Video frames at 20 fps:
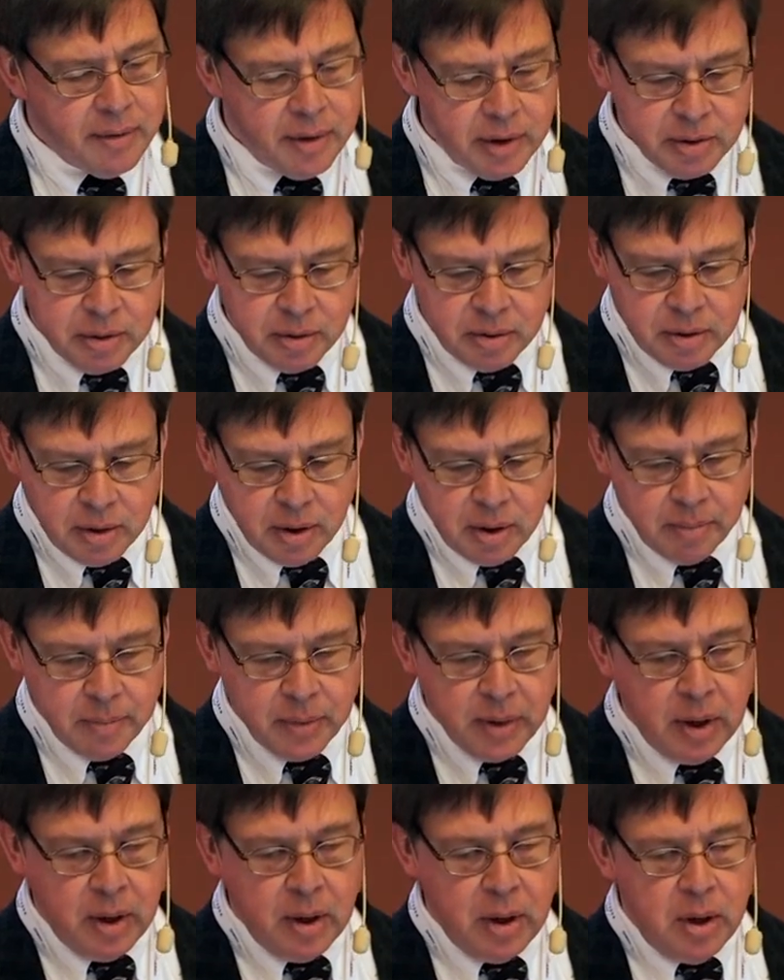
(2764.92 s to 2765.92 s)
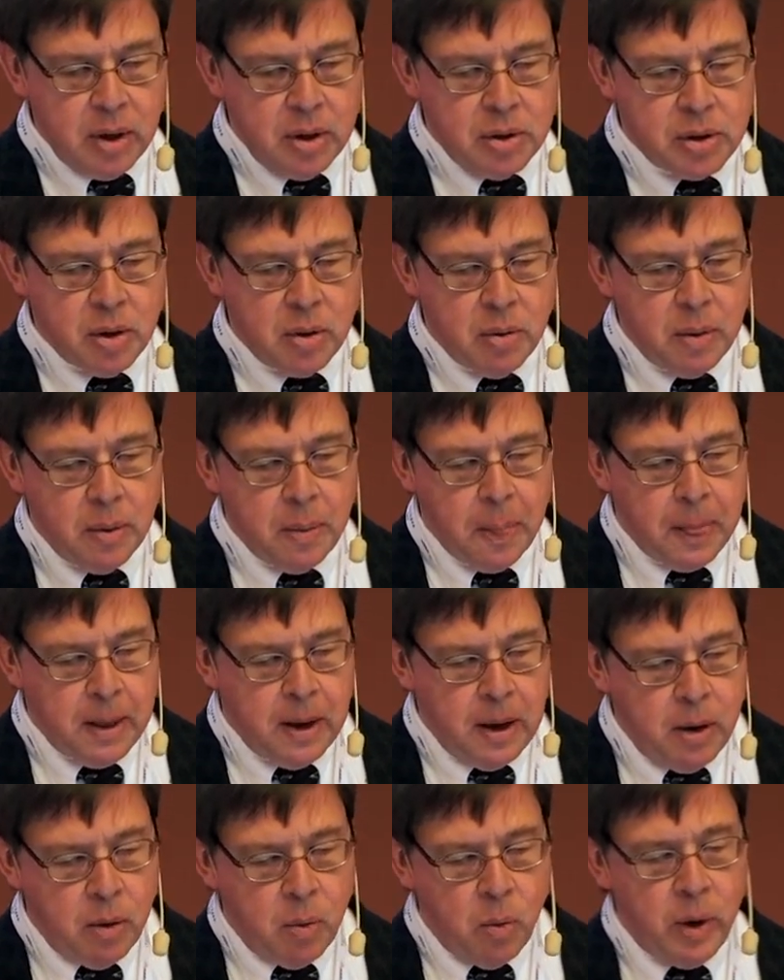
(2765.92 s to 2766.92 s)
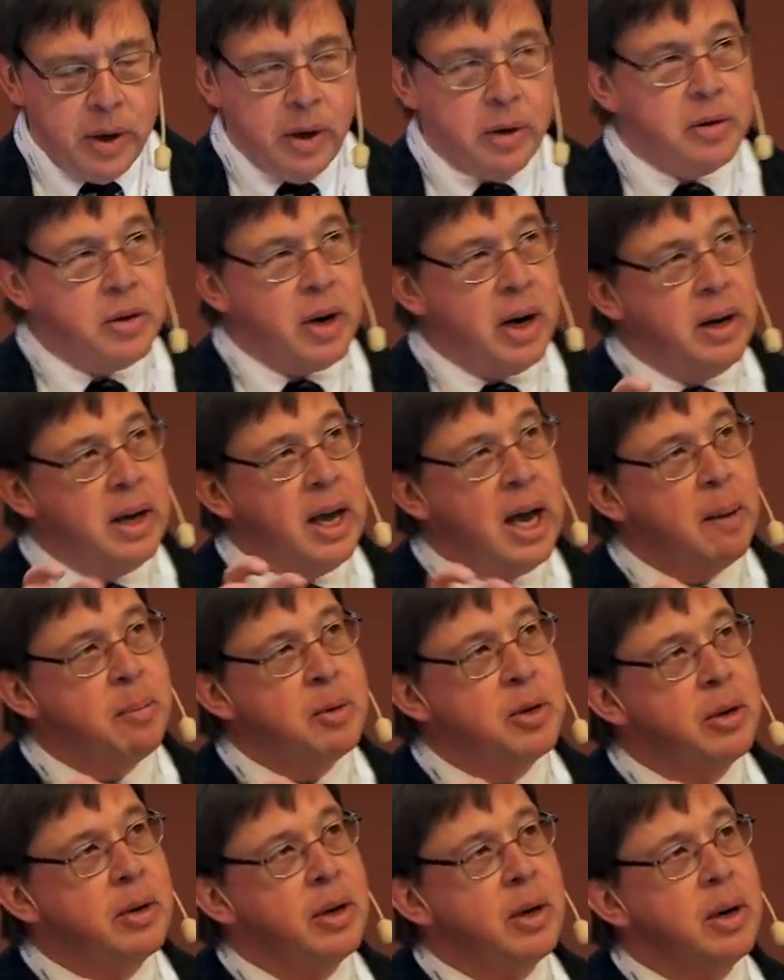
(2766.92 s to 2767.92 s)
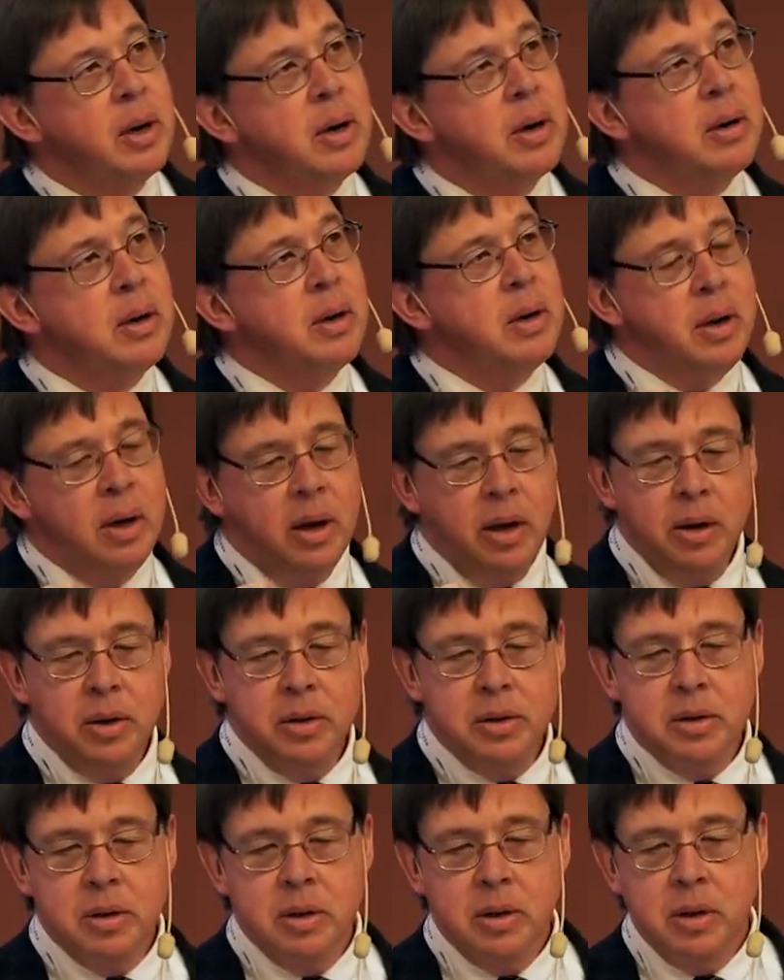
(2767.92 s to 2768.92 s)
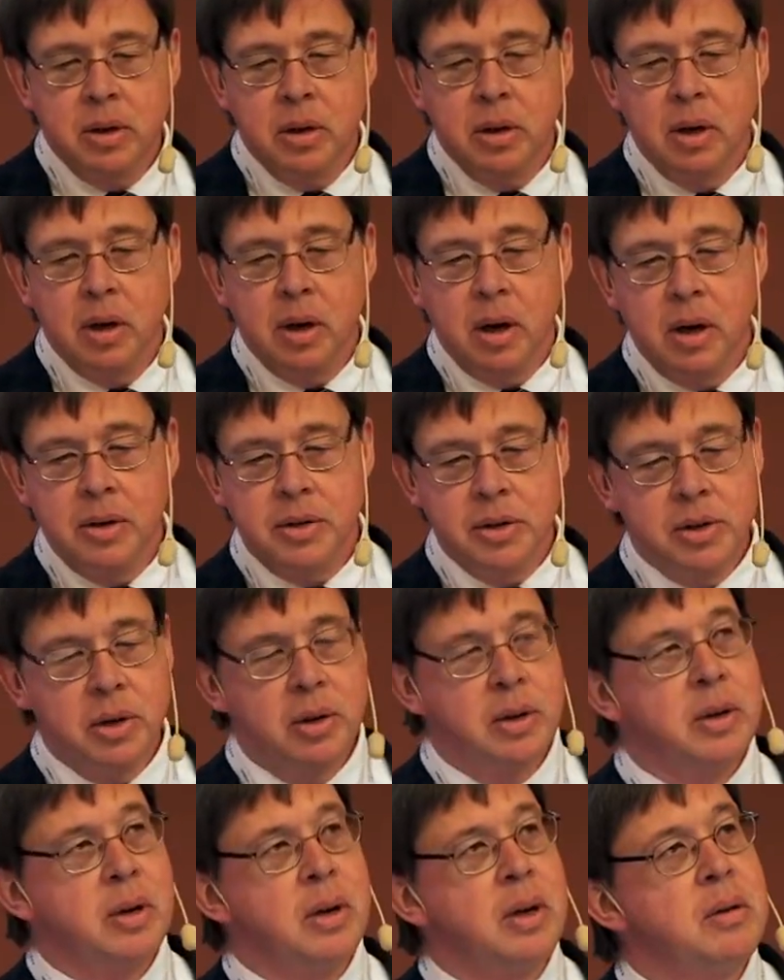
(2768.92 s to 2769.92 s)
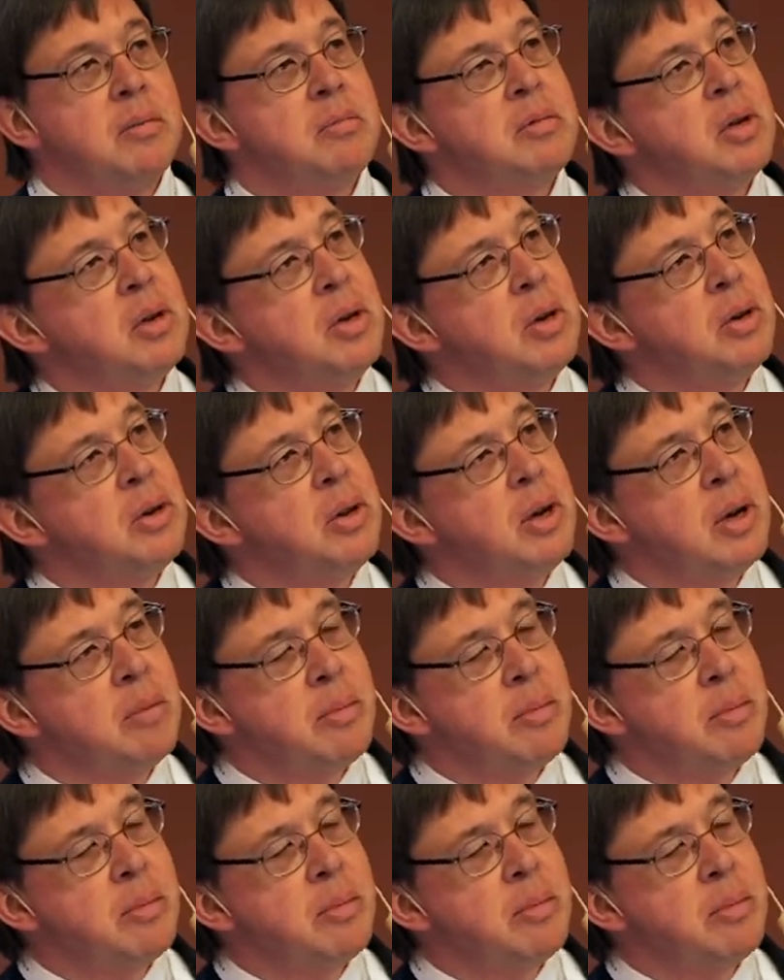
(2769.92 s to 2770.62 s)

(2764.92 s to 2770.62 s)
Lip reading: of issues here. So what you're trying to capture here is uncertainty. So you can think